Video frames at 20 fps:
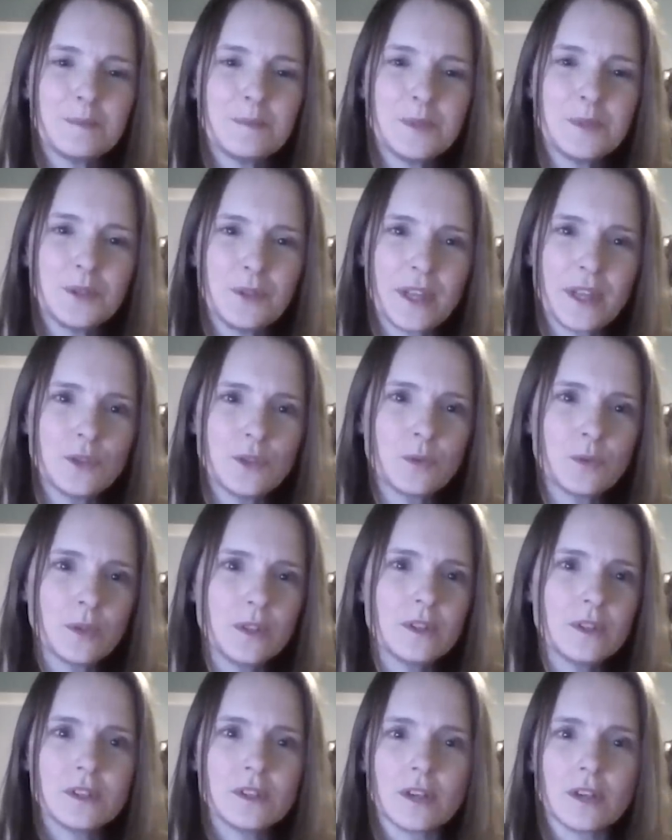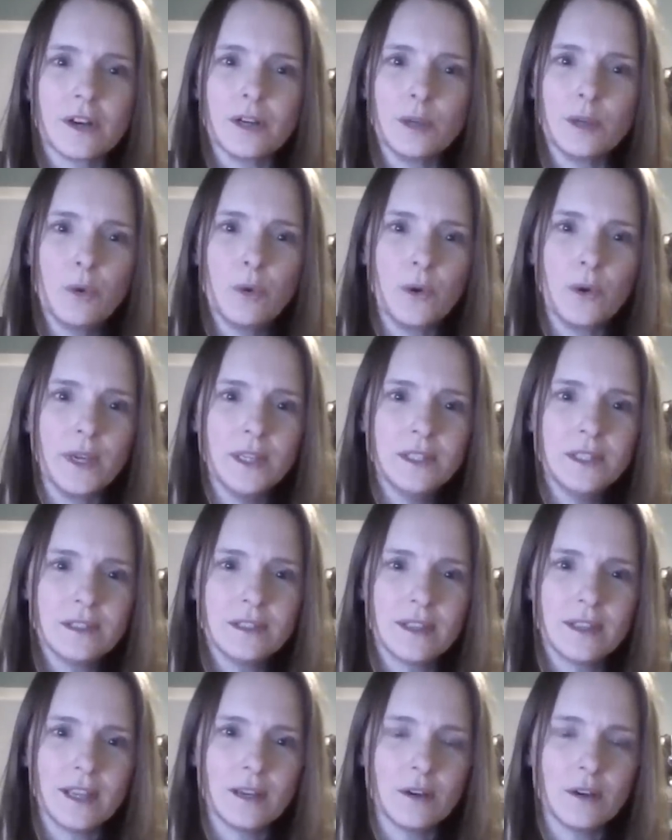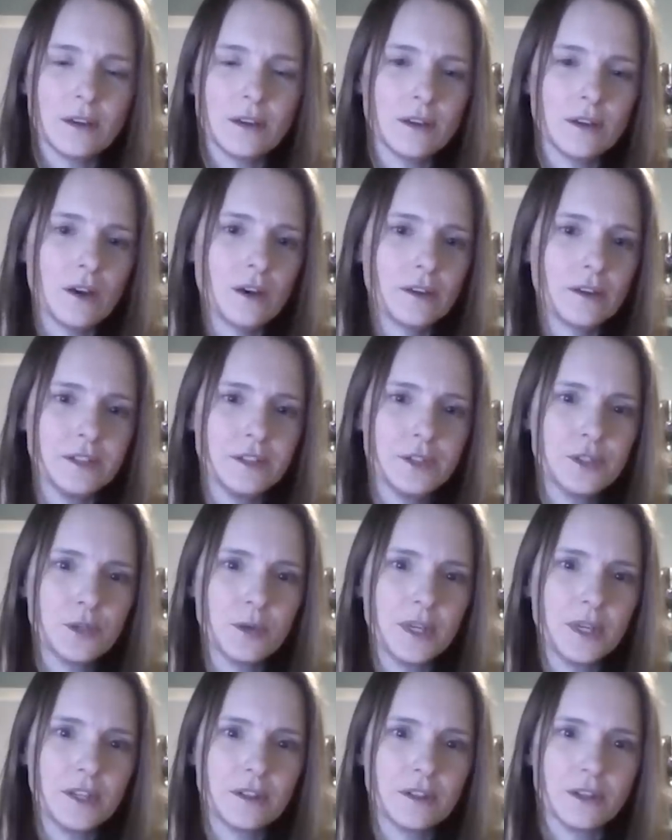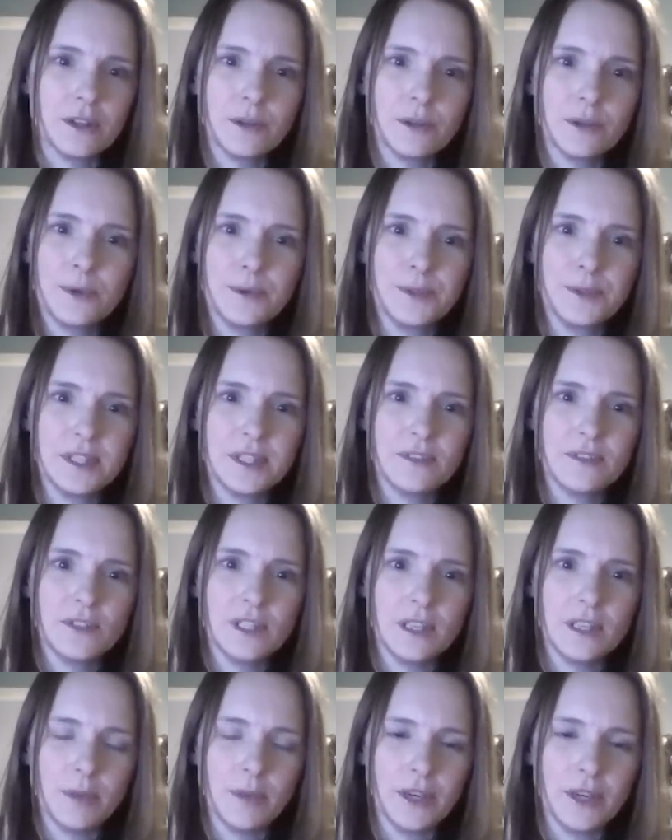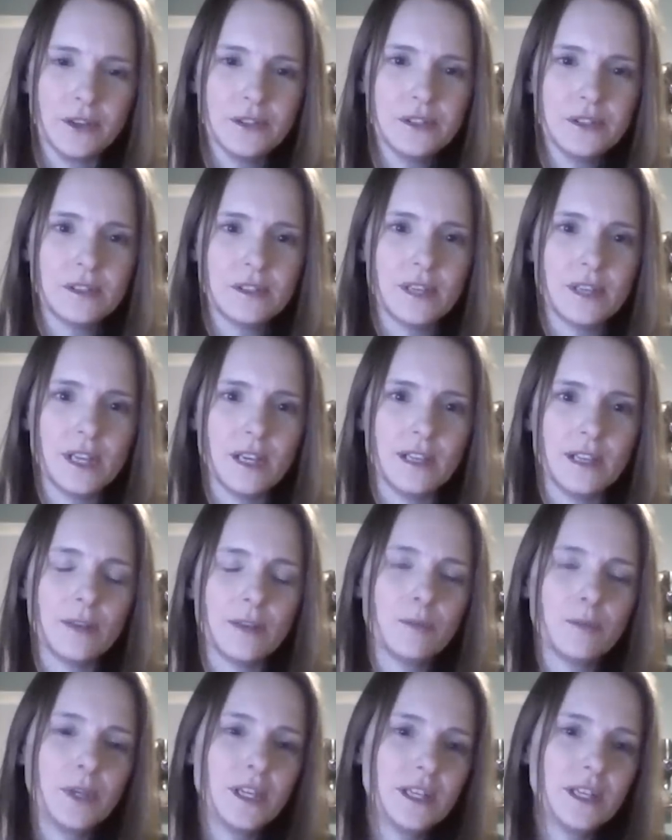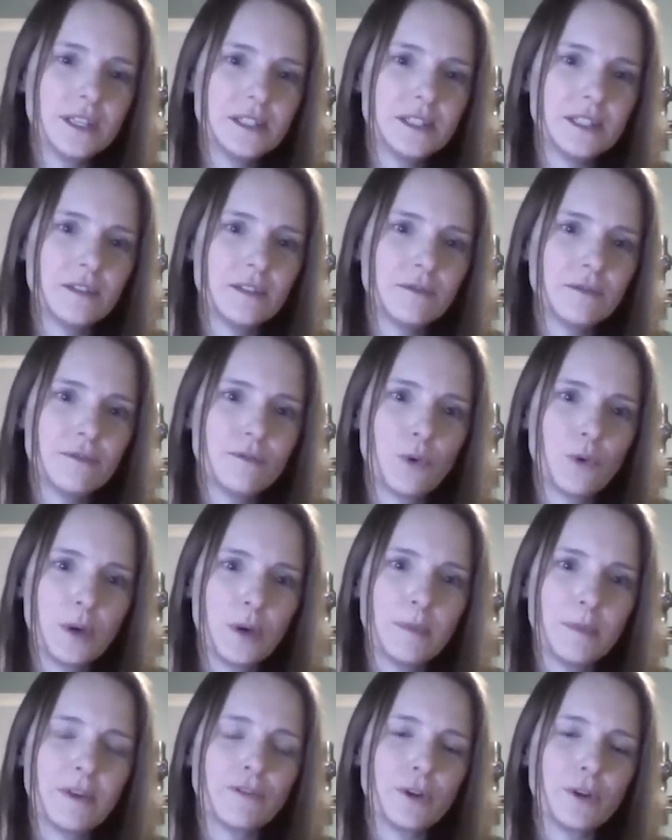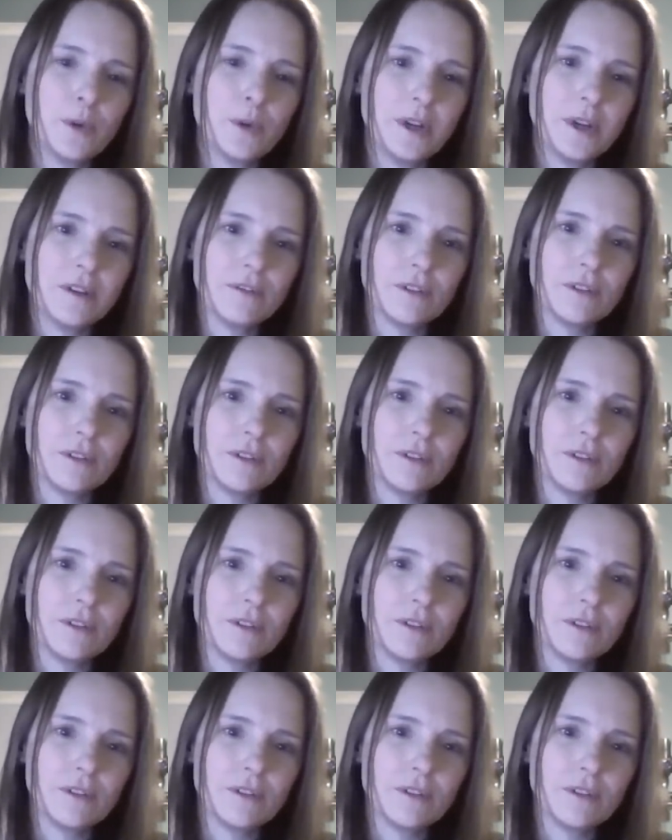So that's really the starting point. Then on August 23rd, we received an email stating that we needed to inform everyone of